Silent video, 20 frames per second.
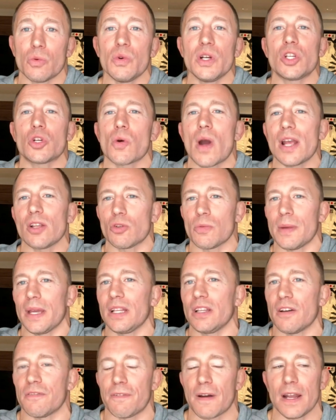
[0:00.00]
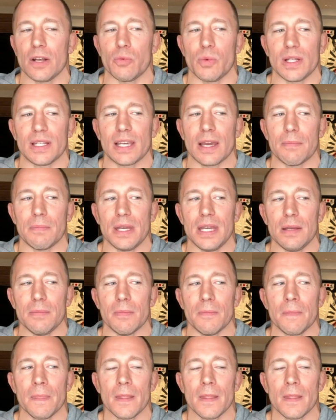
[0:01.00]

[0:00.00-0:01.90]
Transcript: We tried to make the fight with Khabib.